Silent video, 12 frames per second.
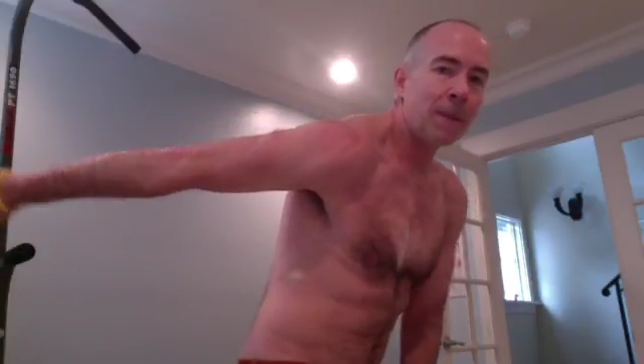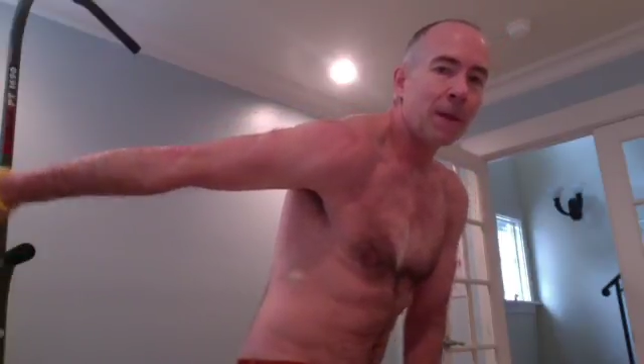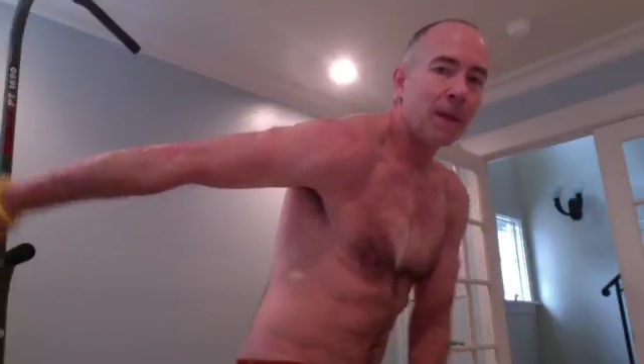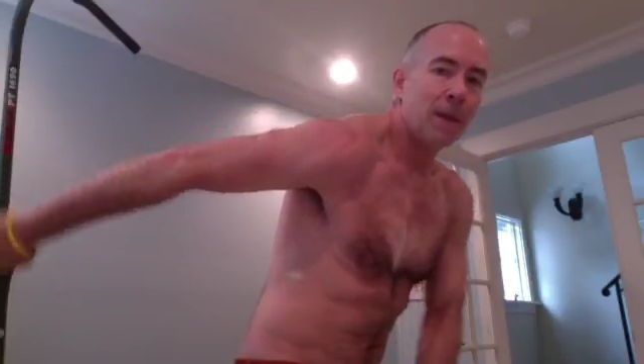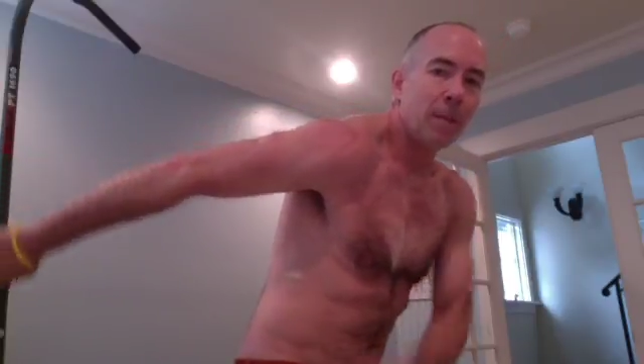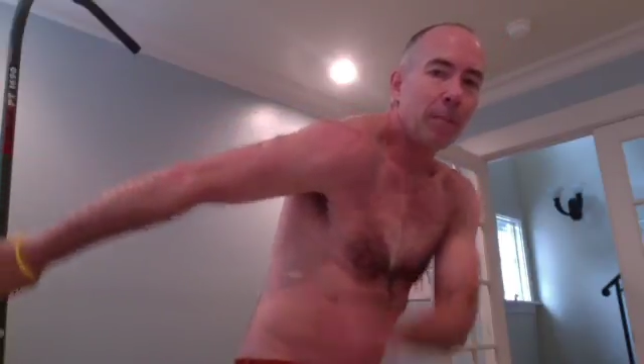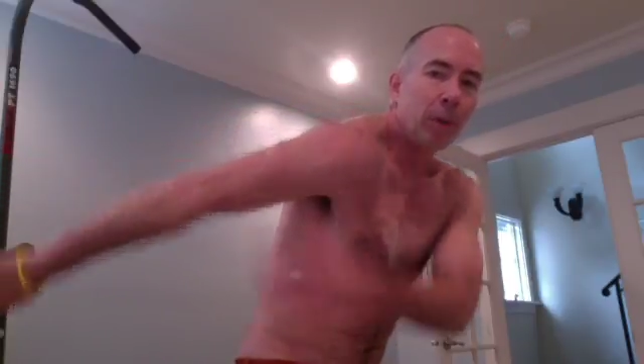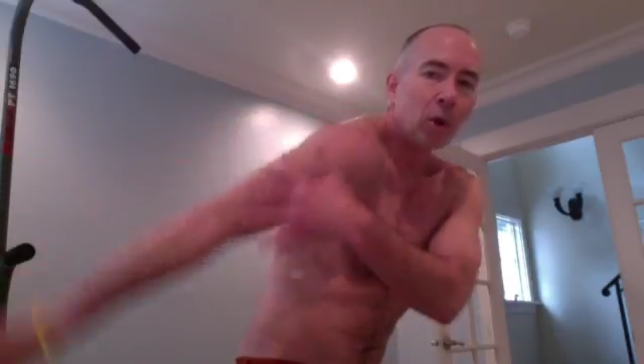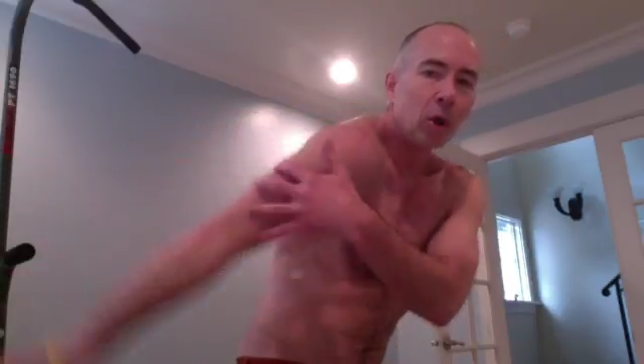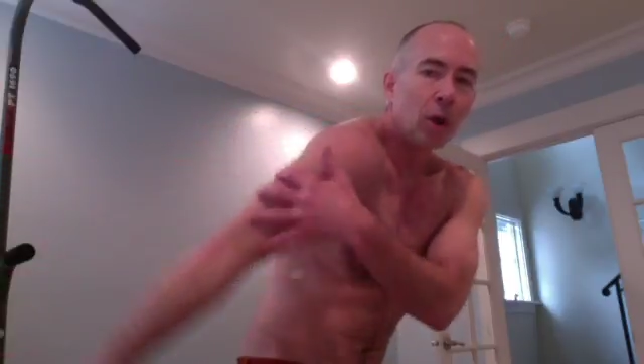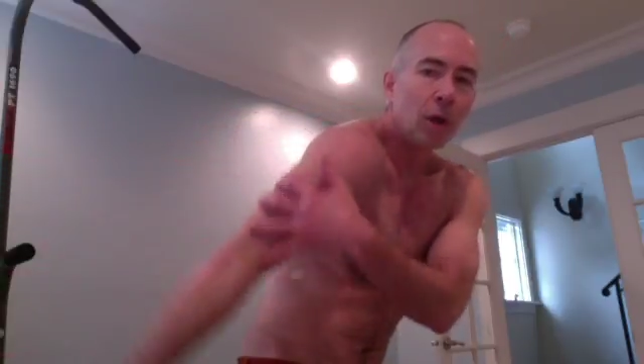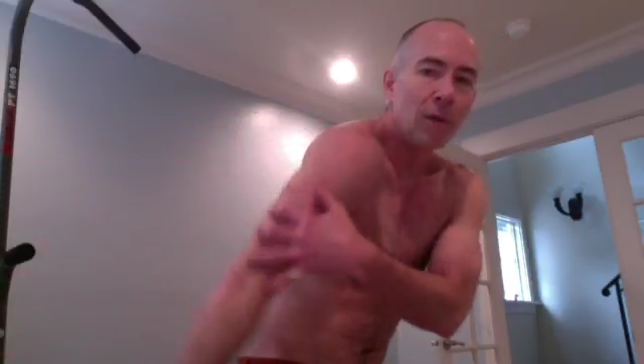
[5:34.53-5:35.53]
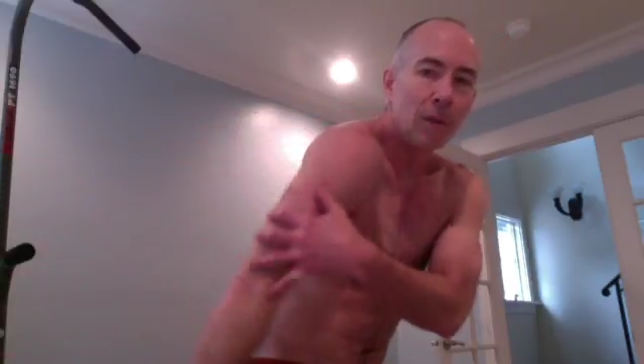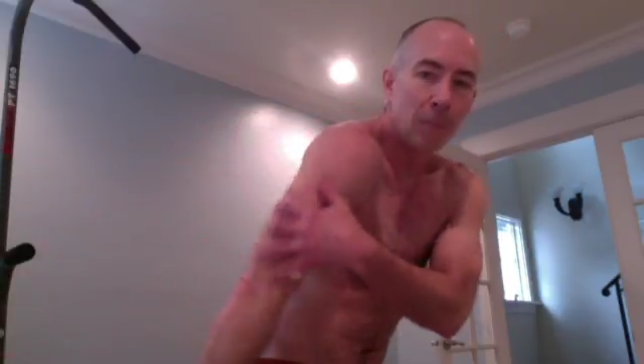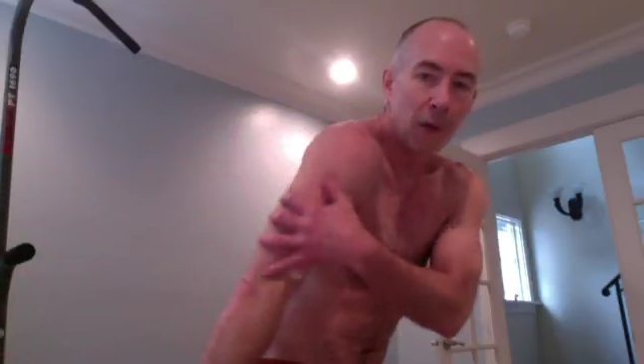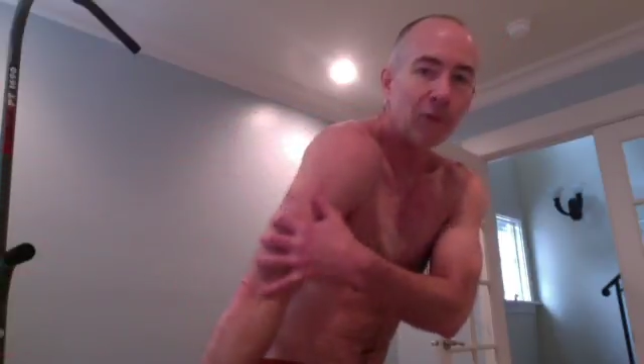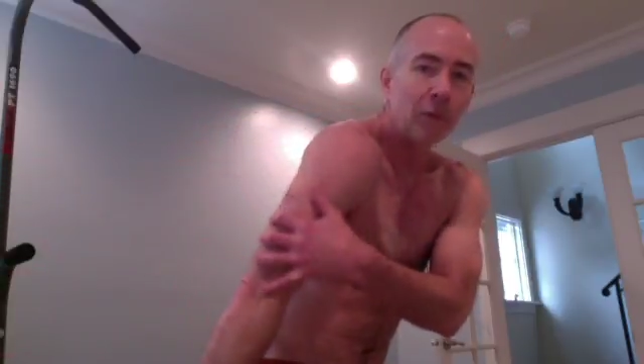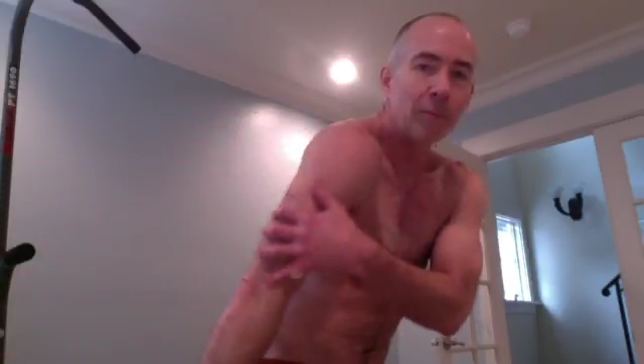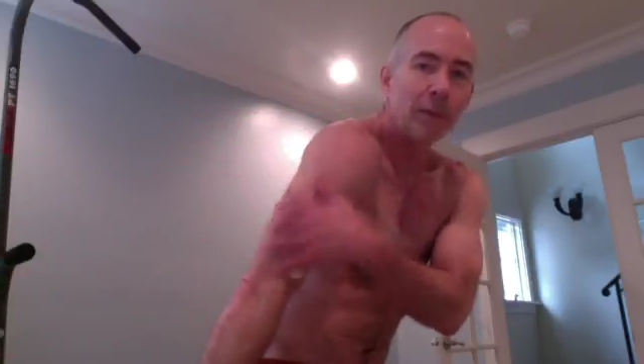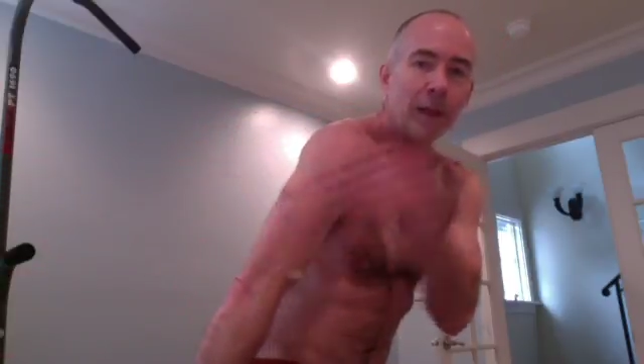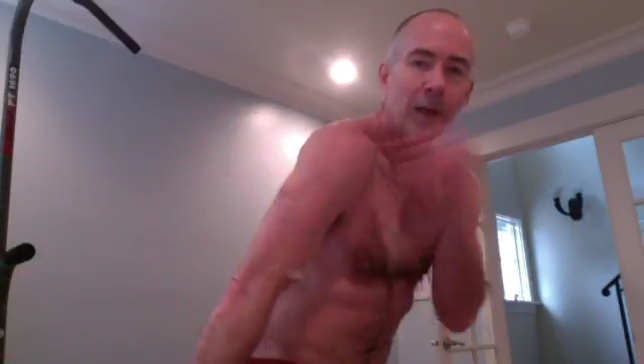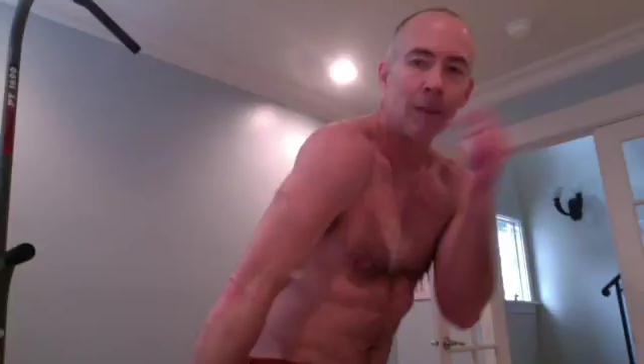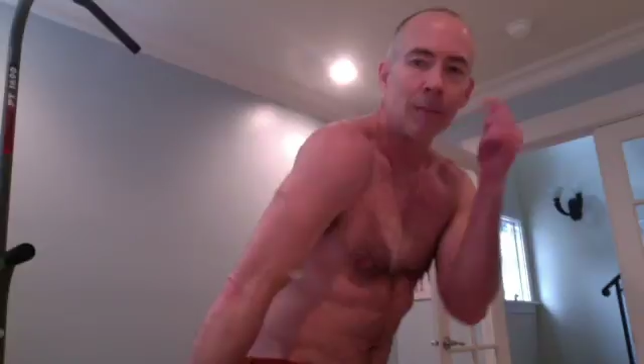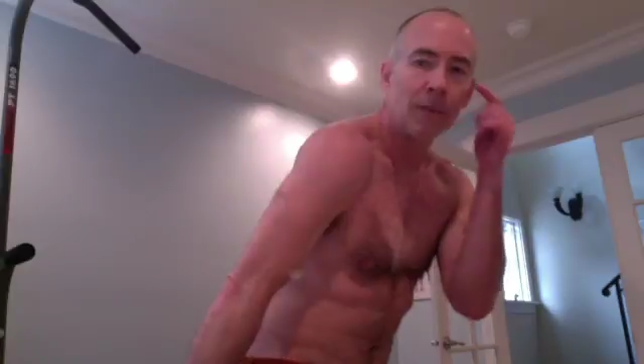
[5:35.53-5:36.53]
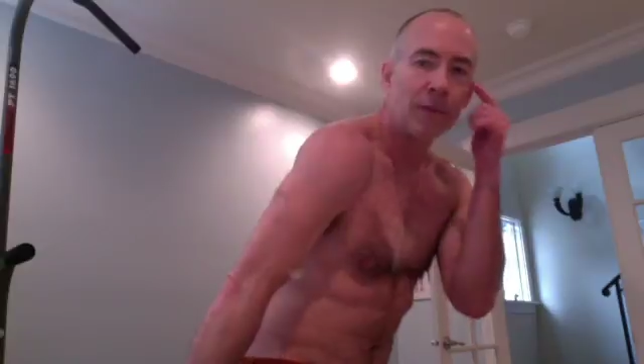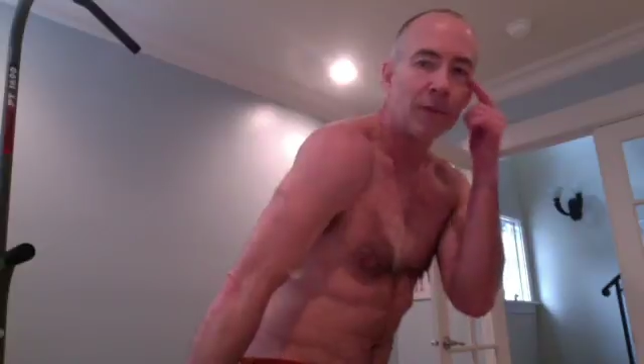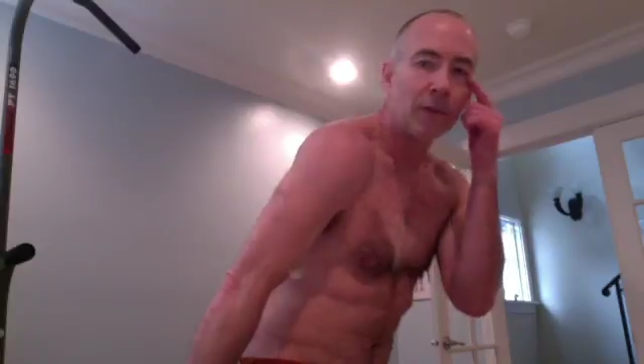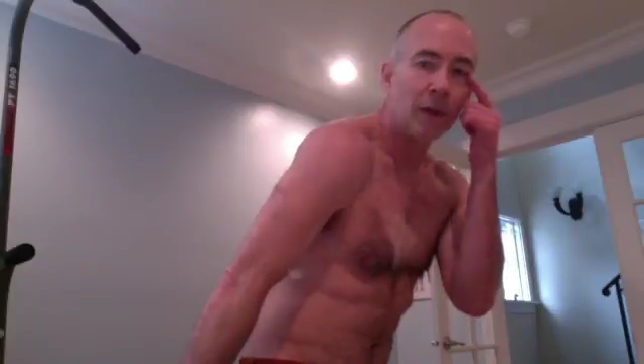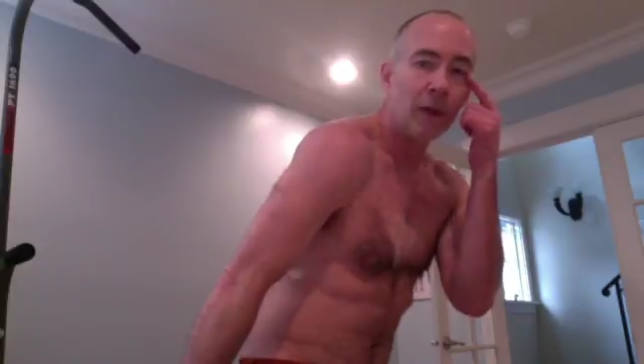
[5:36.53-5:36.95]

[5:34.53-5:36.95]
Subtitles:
the pull of the muscle becomes